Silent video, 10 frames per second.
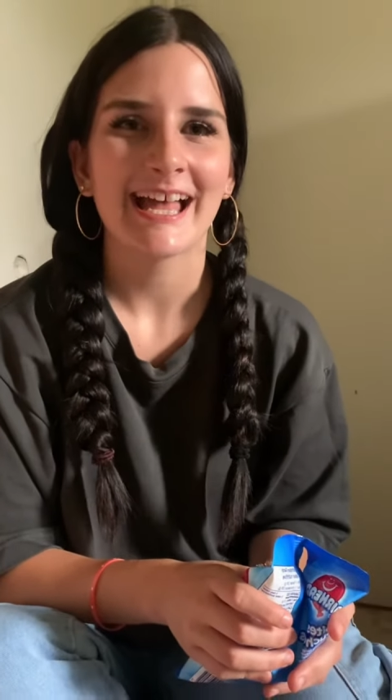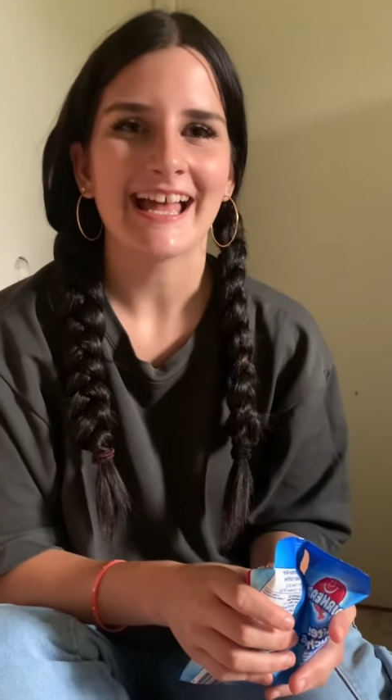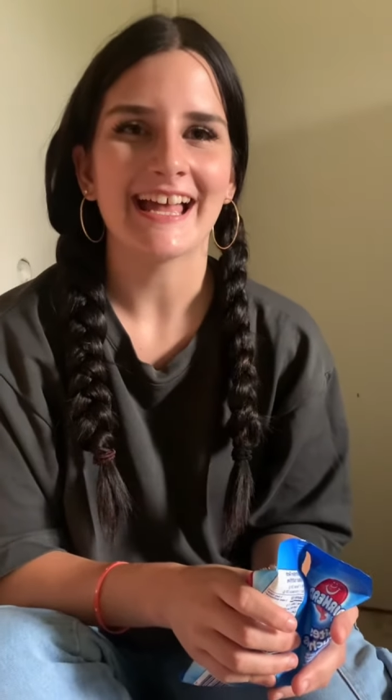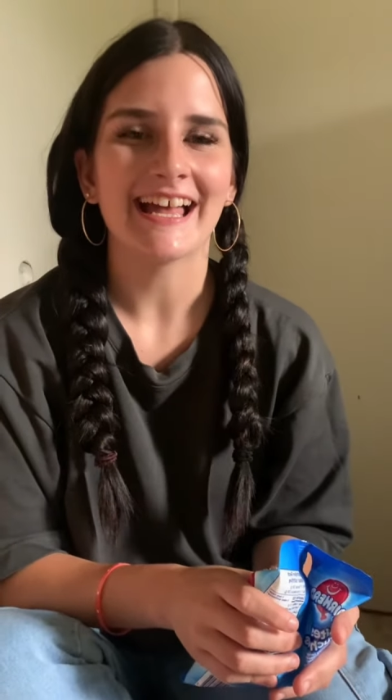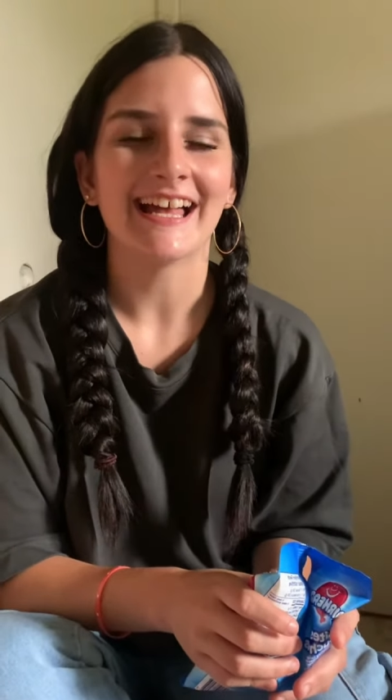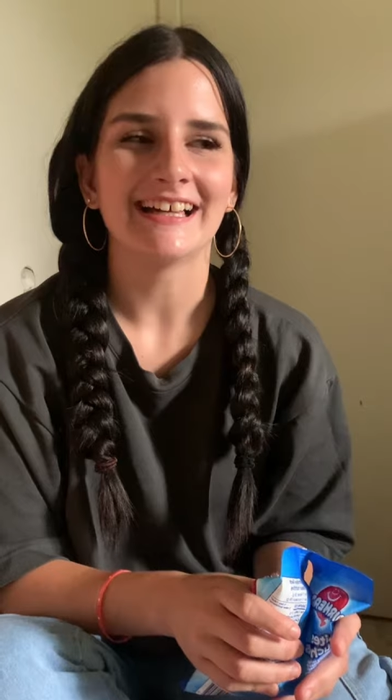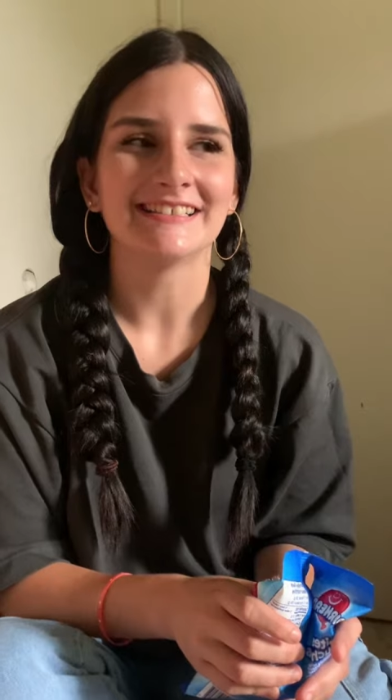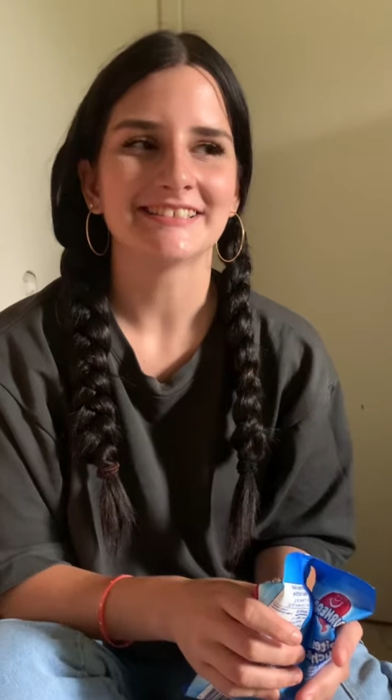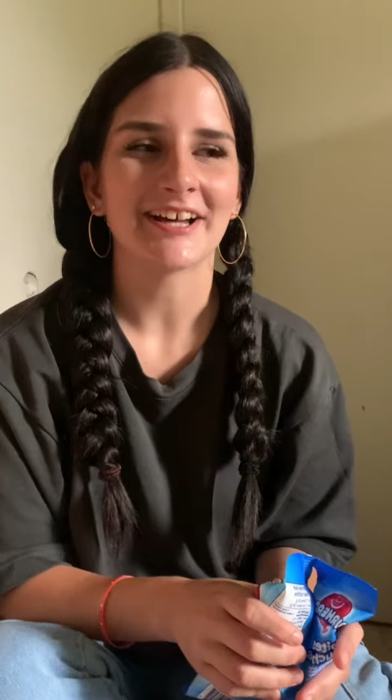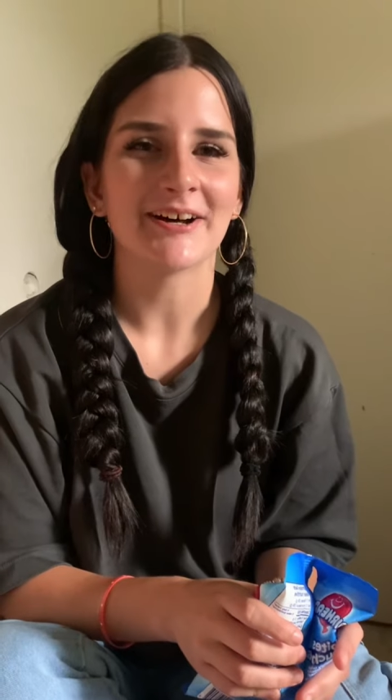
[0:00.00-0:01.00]

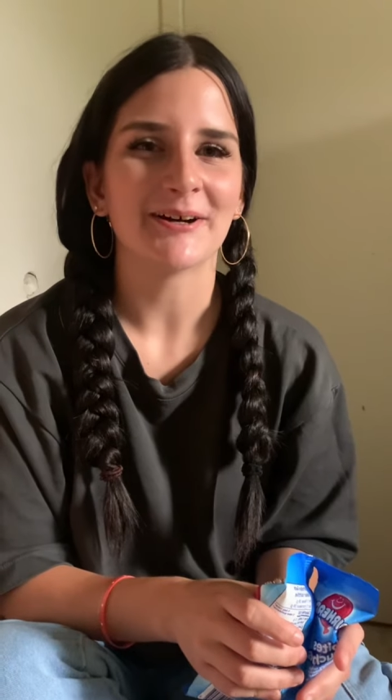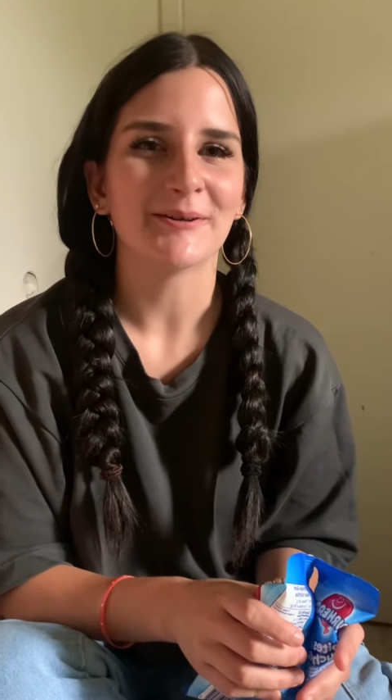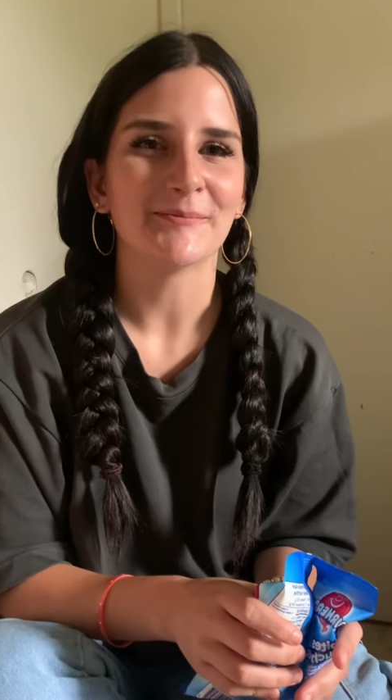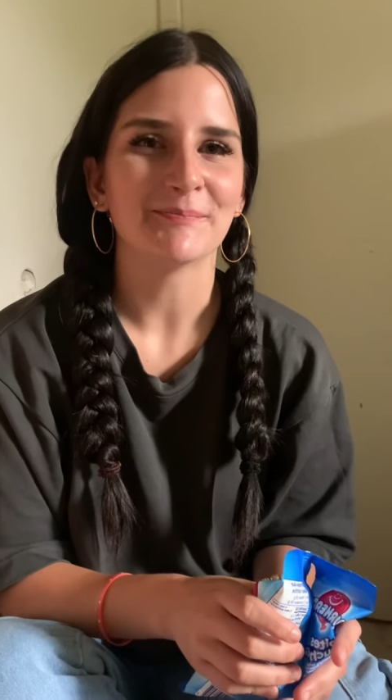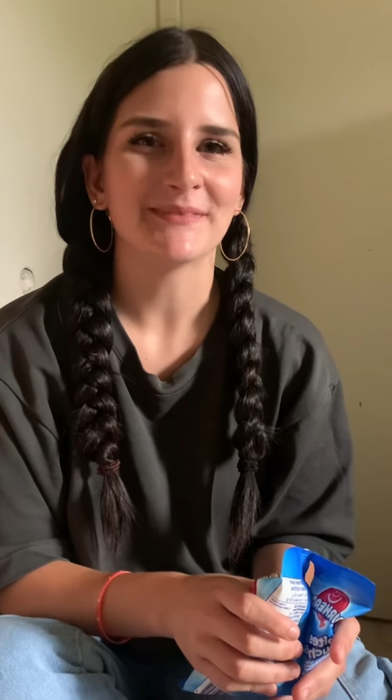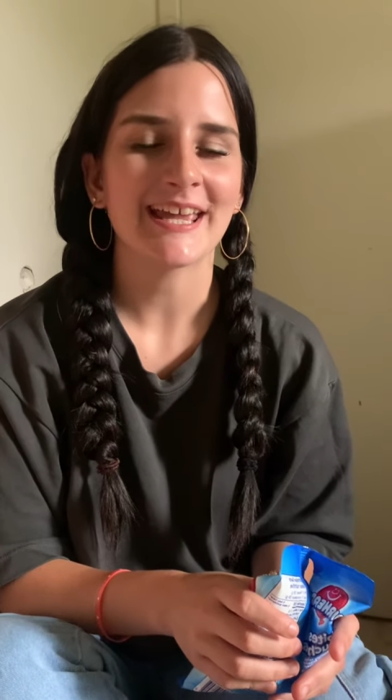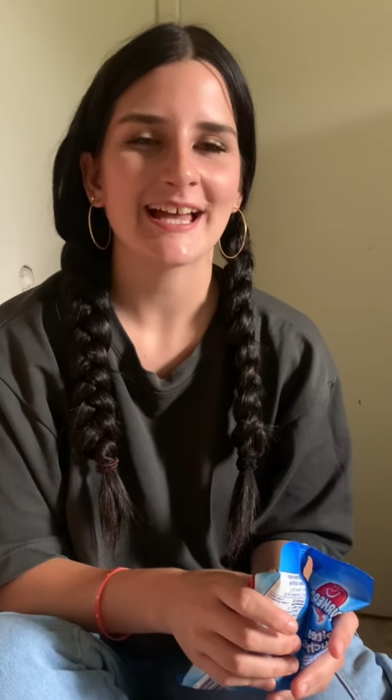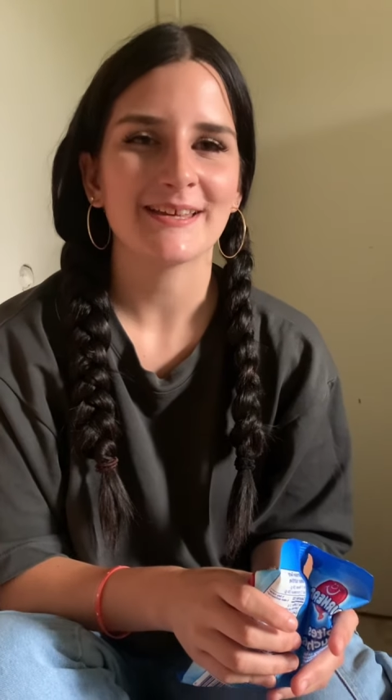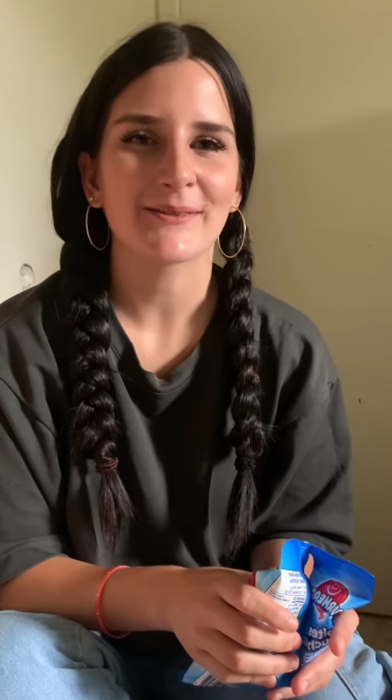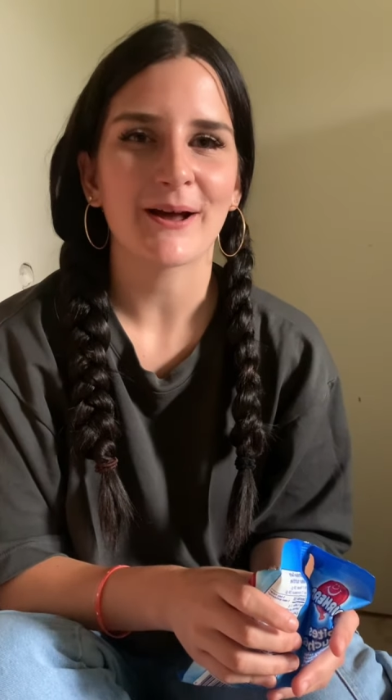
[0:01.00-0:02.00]
and um,
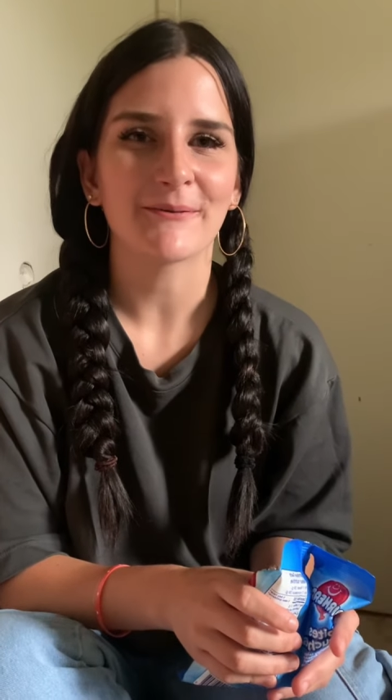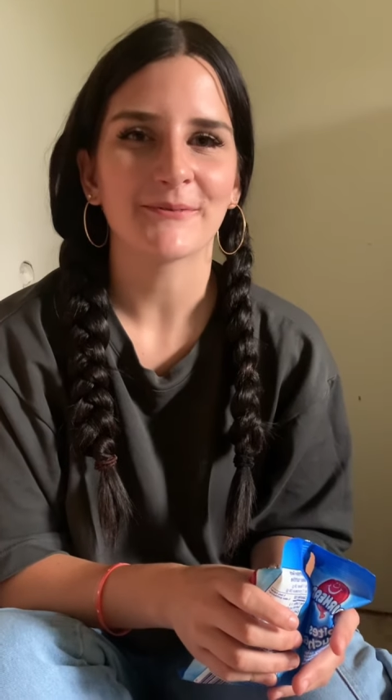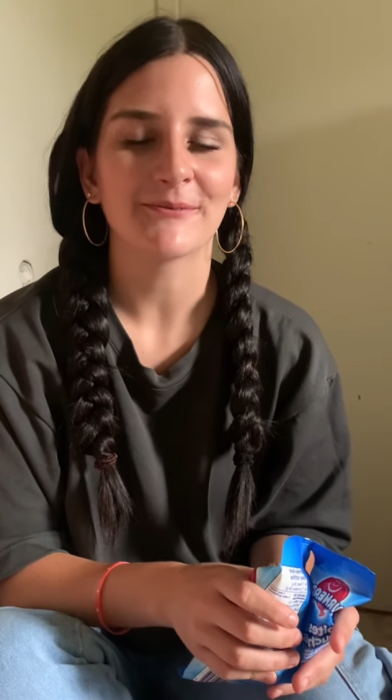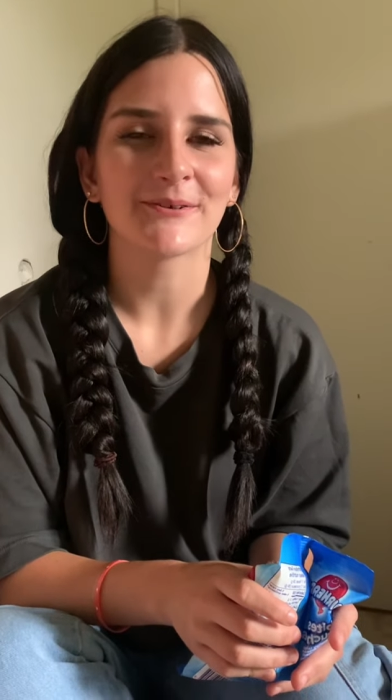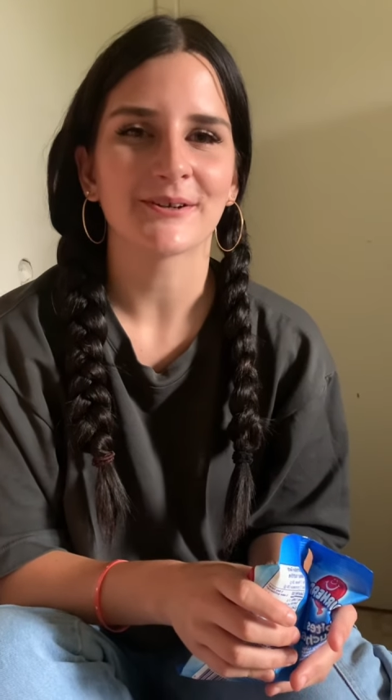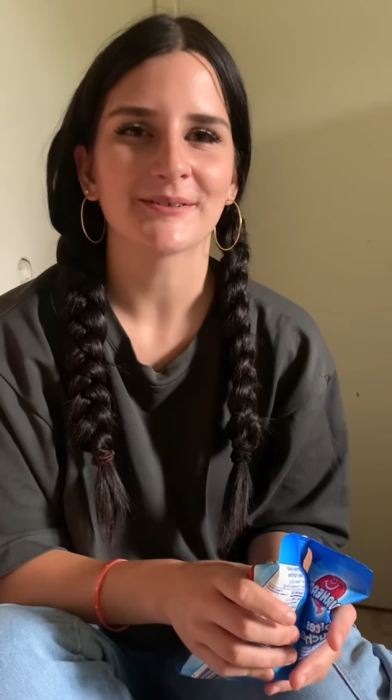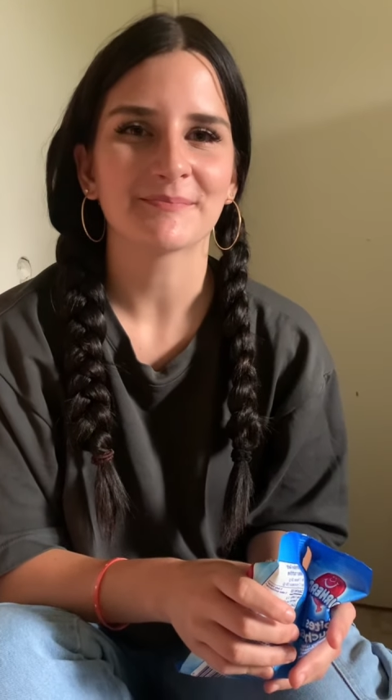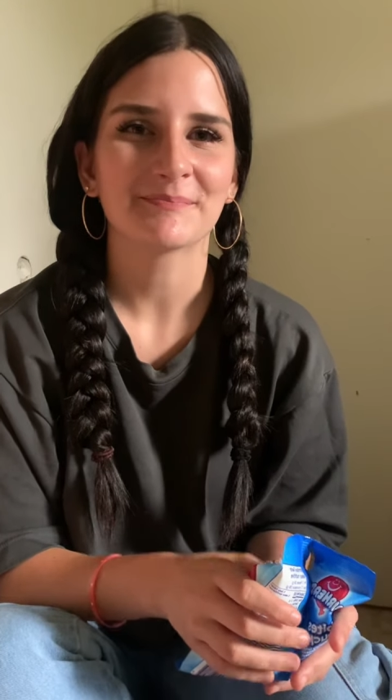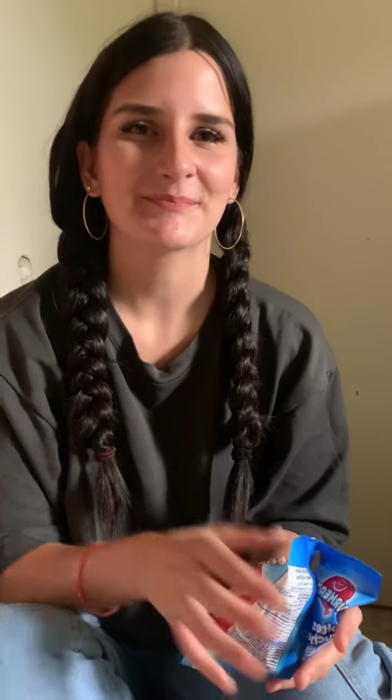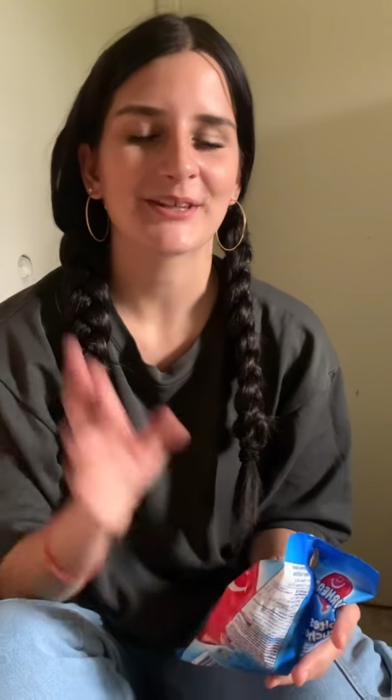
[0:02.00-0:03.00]
yeah, he thought we were
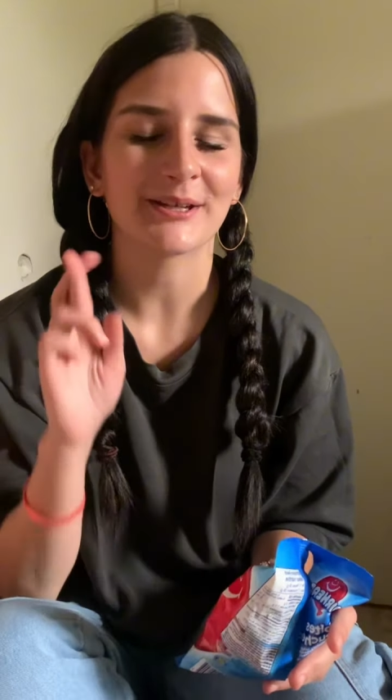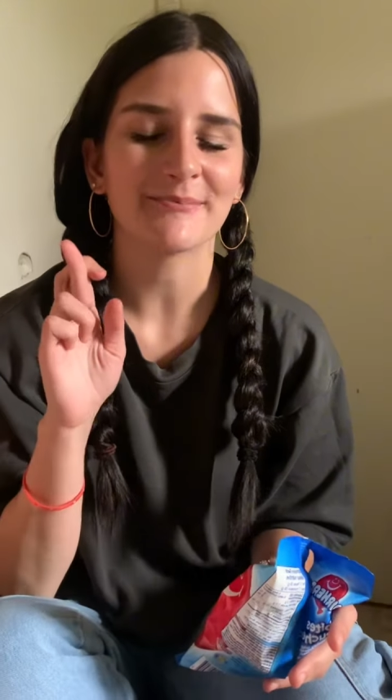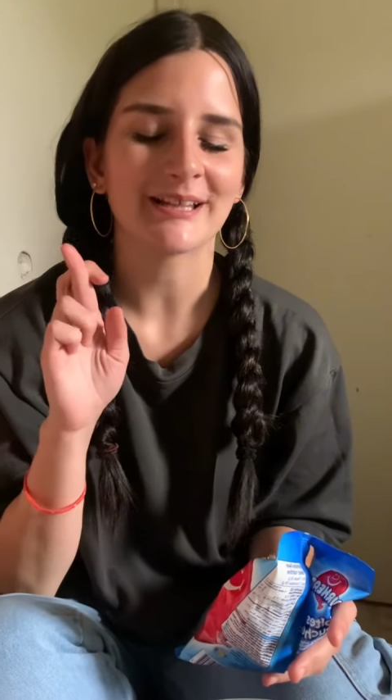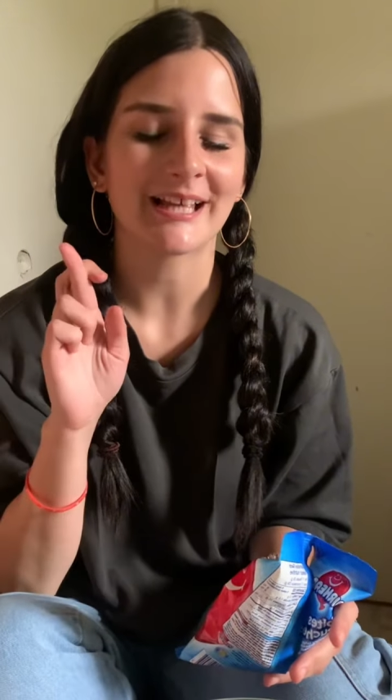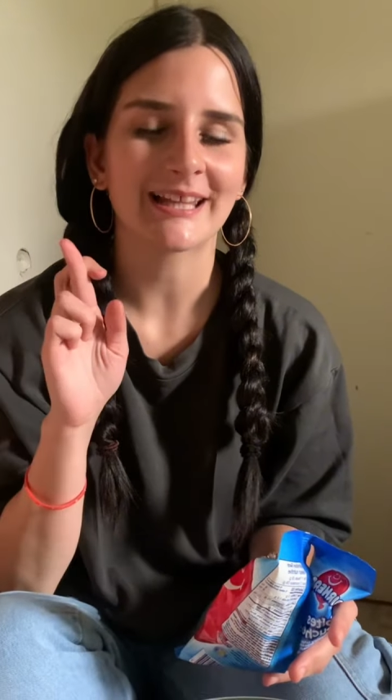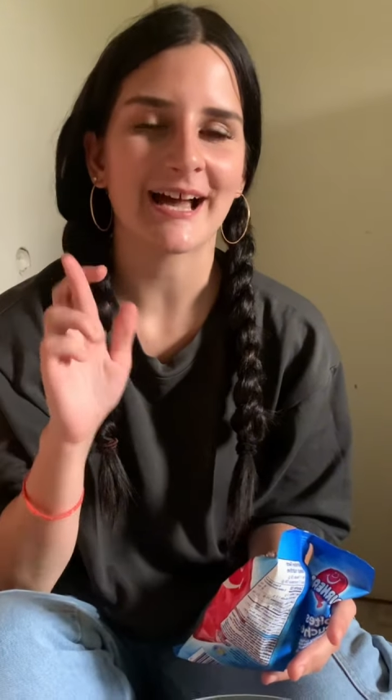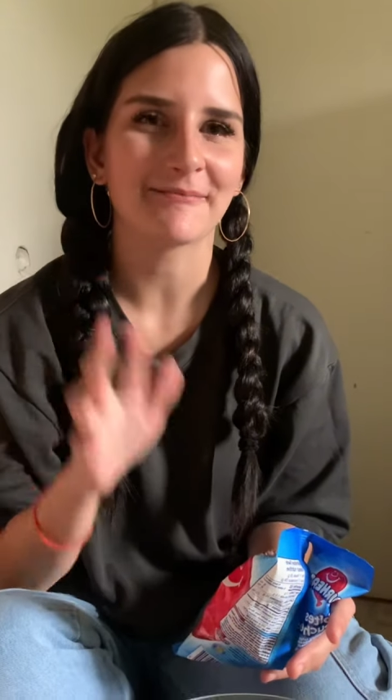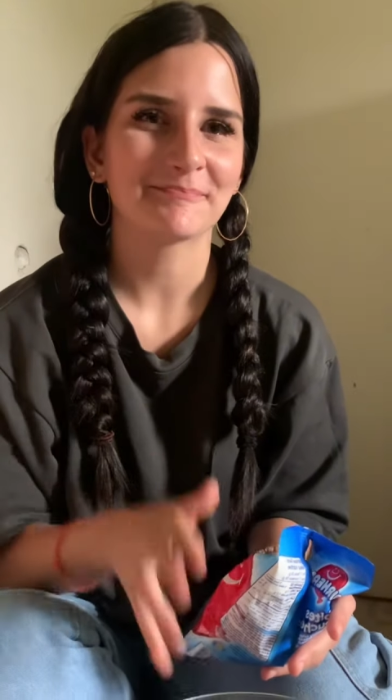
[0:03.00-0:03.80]
gonna be like that.